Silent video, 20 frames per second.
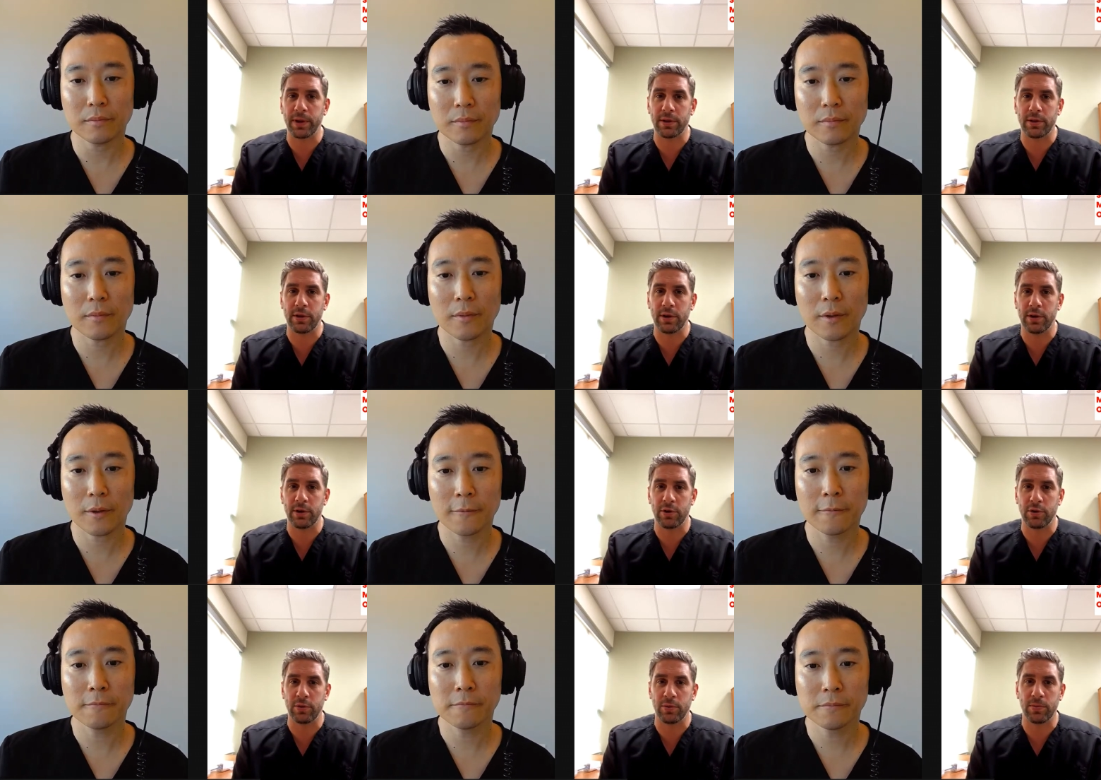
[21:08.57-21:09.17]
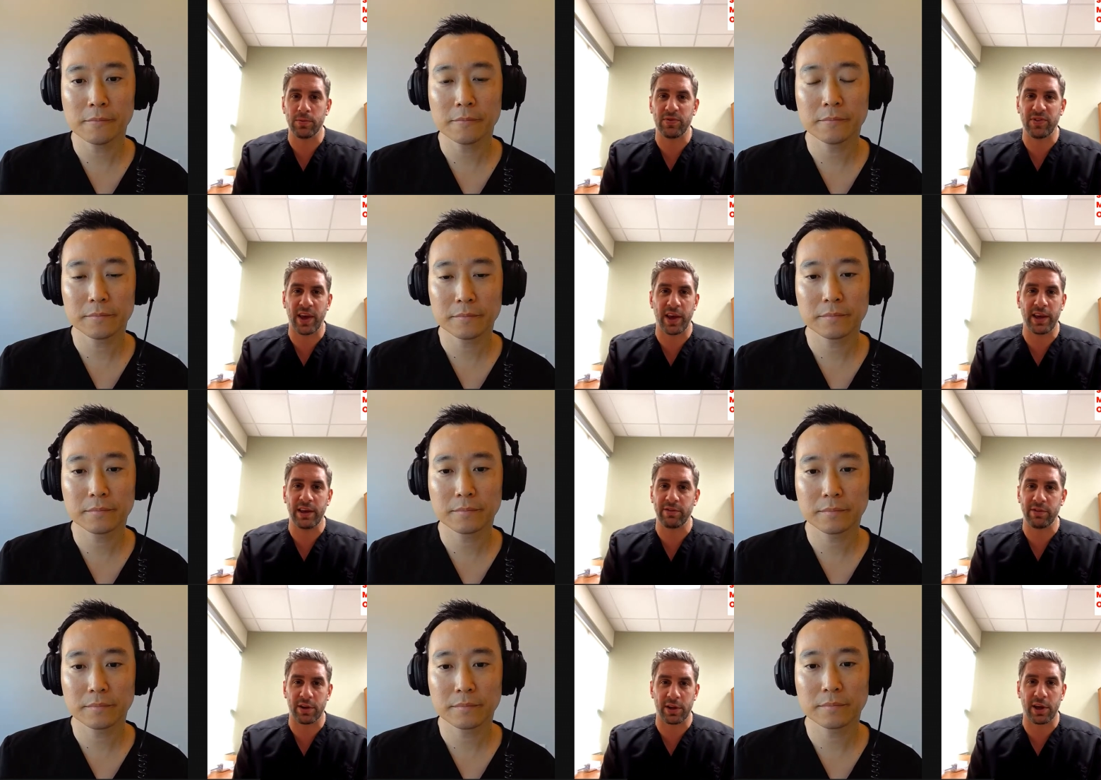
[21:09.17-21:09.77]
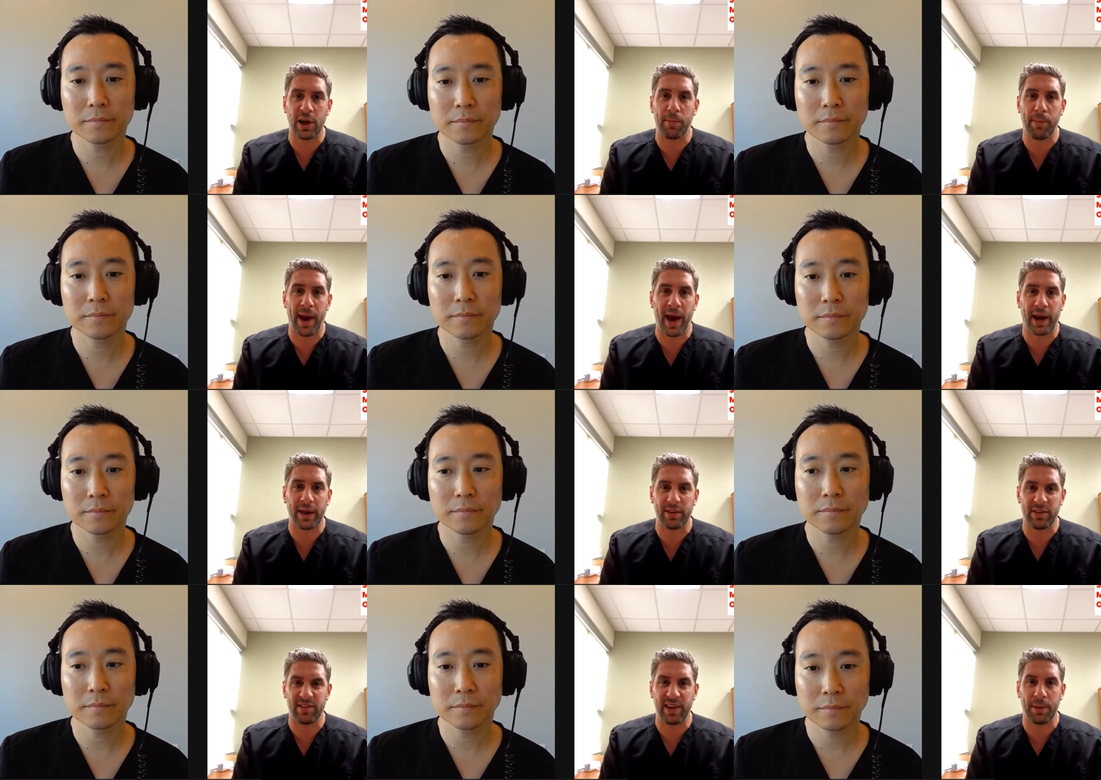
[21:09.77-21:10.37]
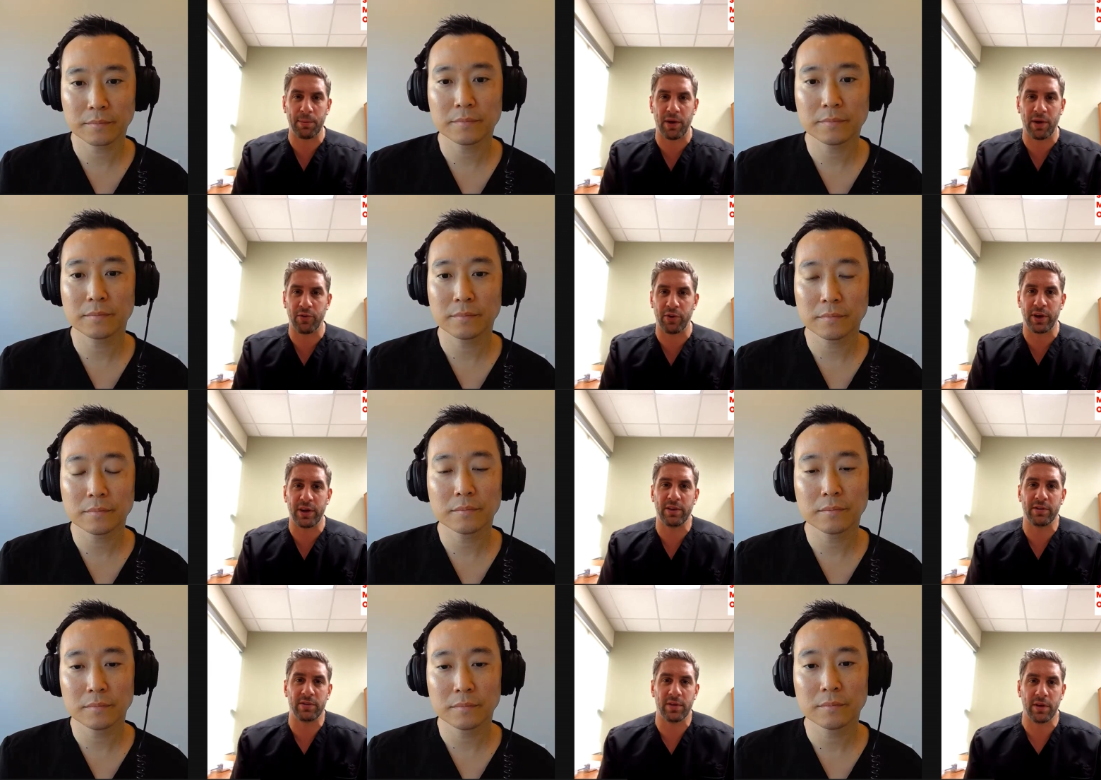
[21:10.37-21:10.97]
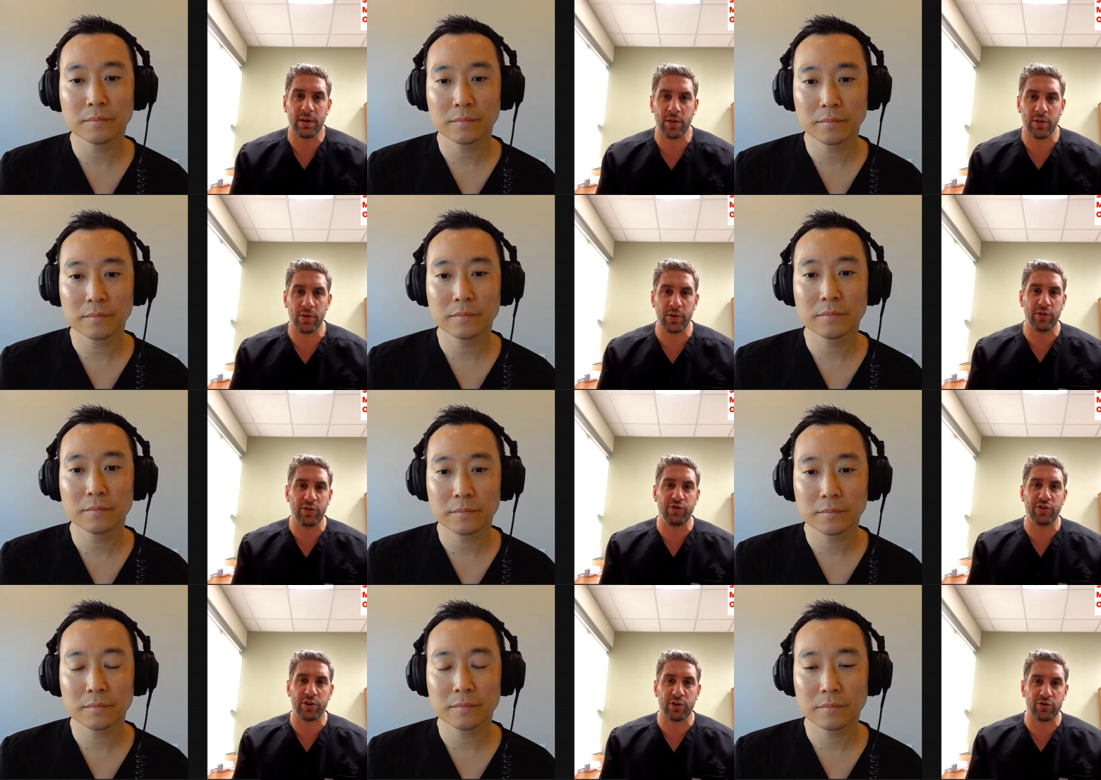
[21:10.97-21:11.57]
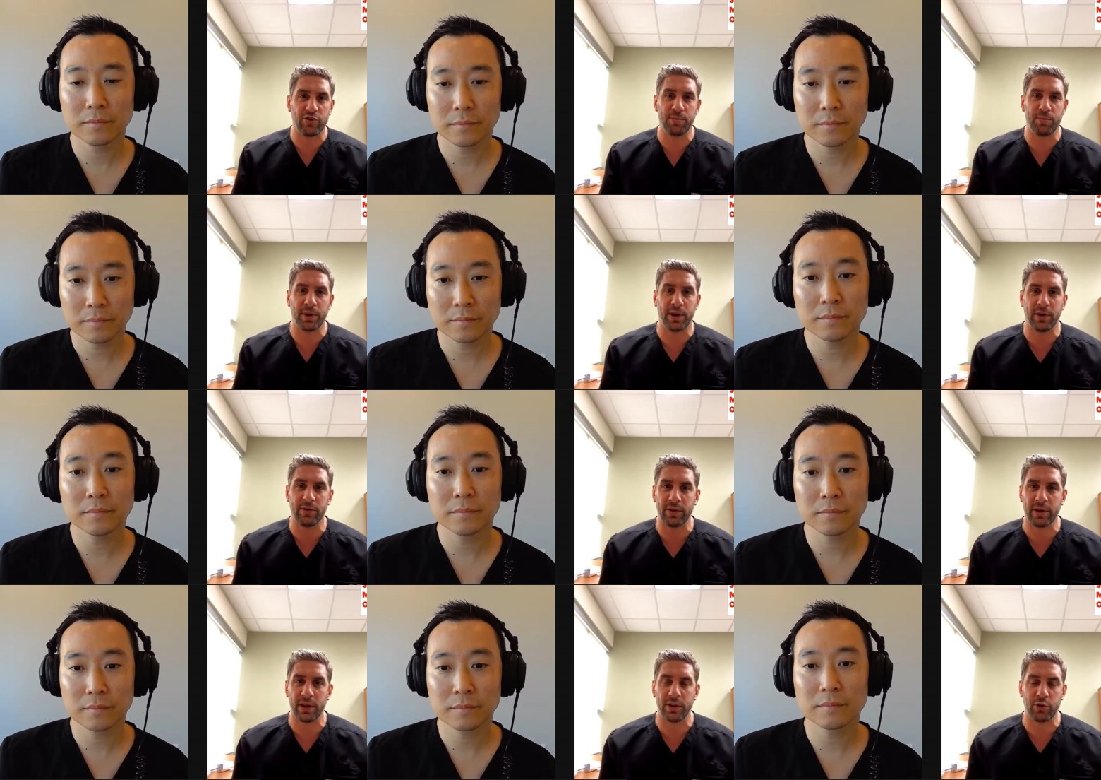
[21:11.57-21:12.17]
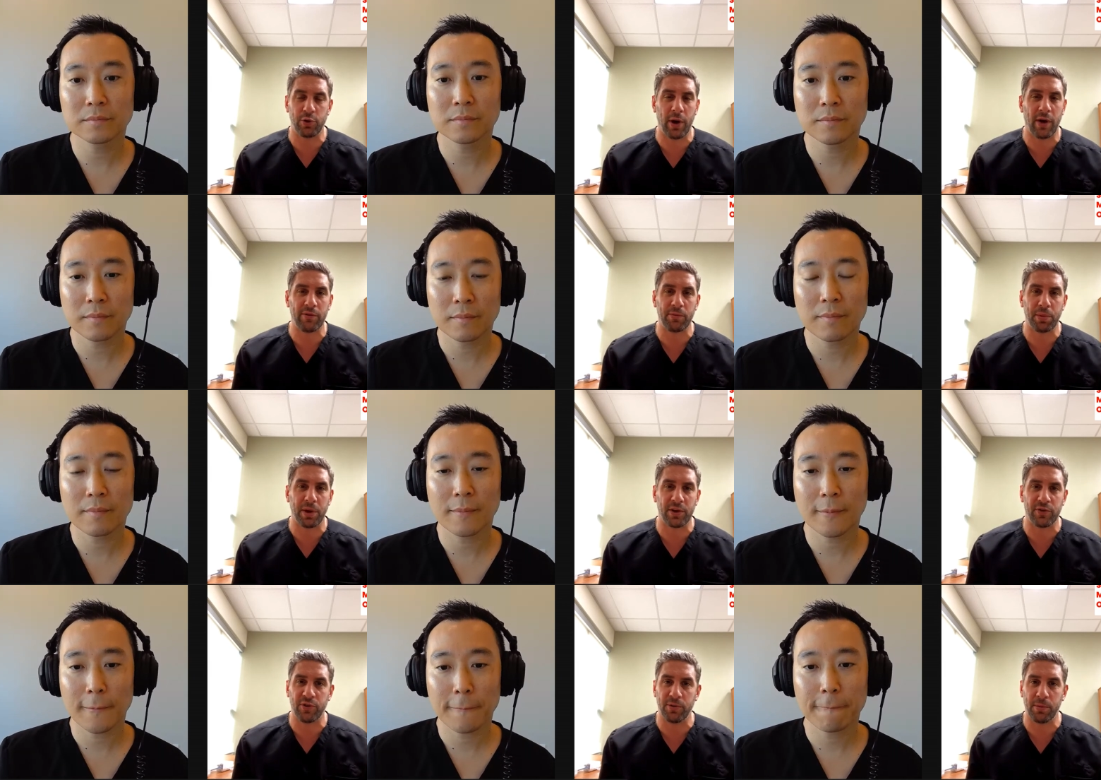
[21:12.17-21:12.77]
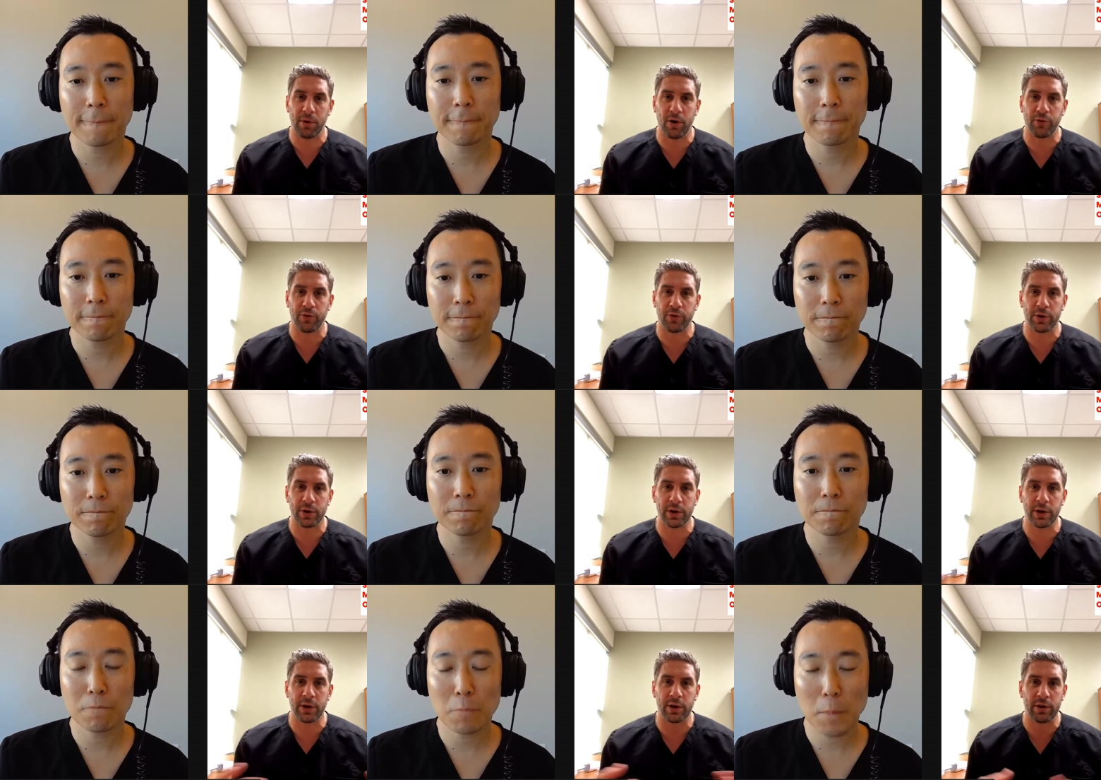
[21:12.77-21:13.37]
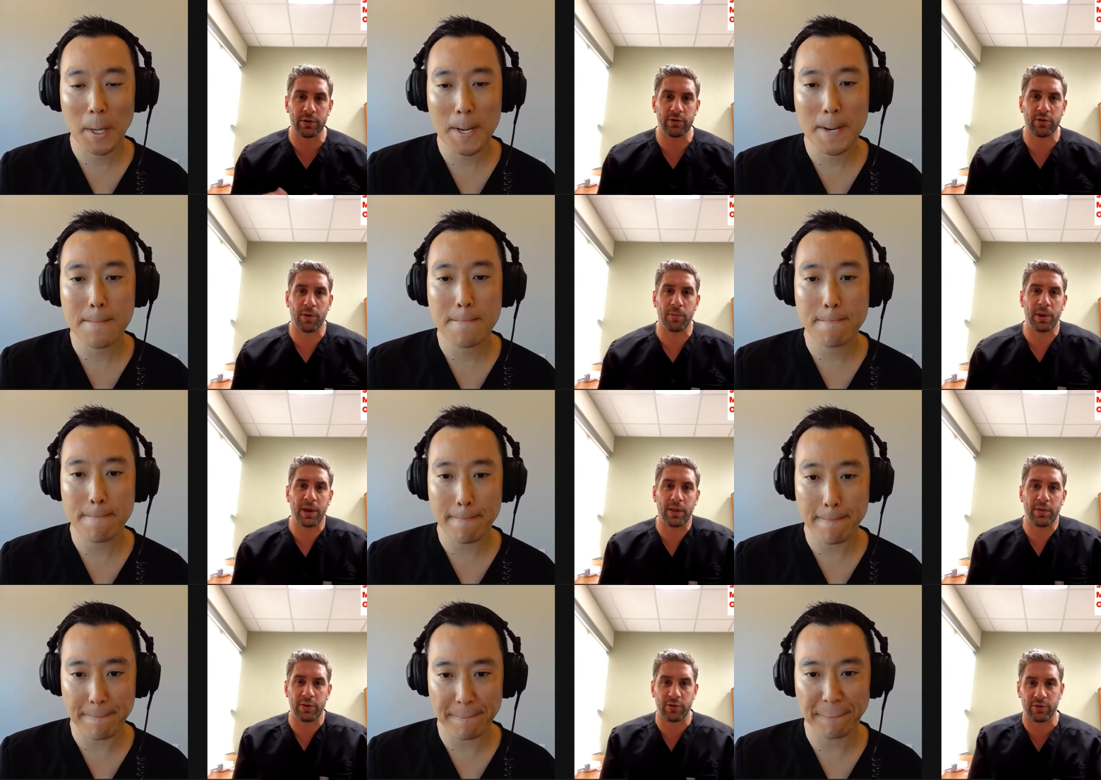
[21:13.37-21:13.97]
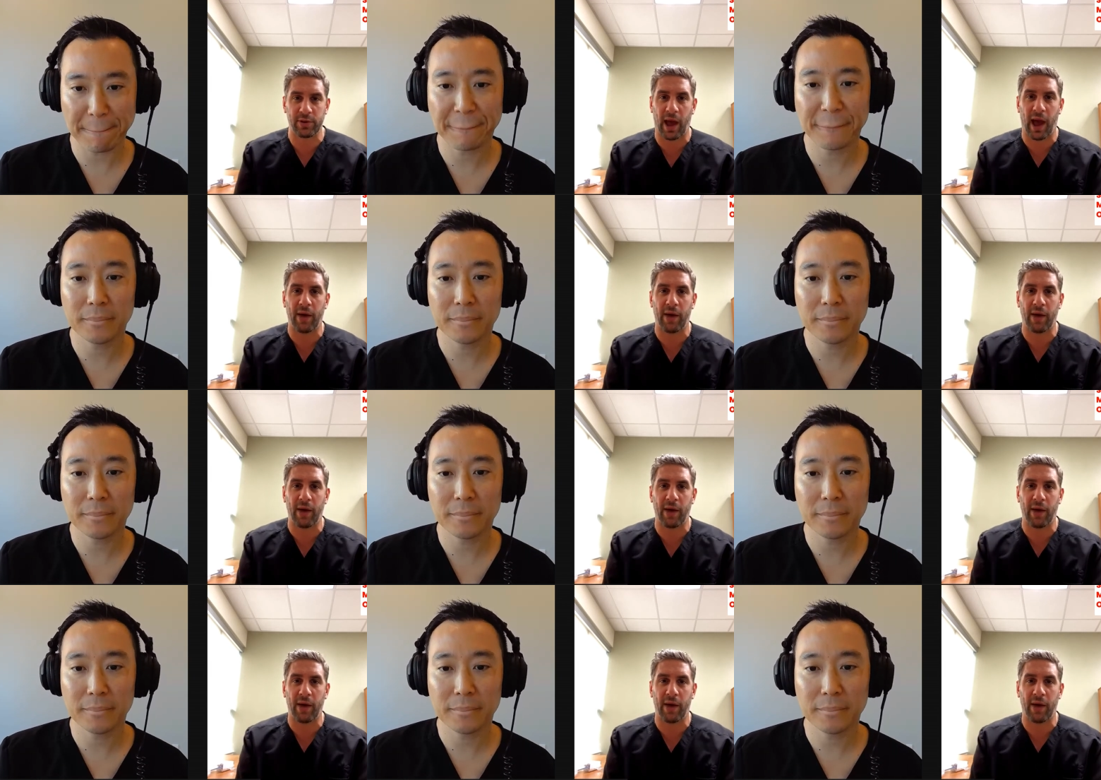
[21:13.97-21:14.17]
Speaker 1: to say he's going to come back at the same level he is this year just because again you haven't played football for a year so i mean there's mm-hmm.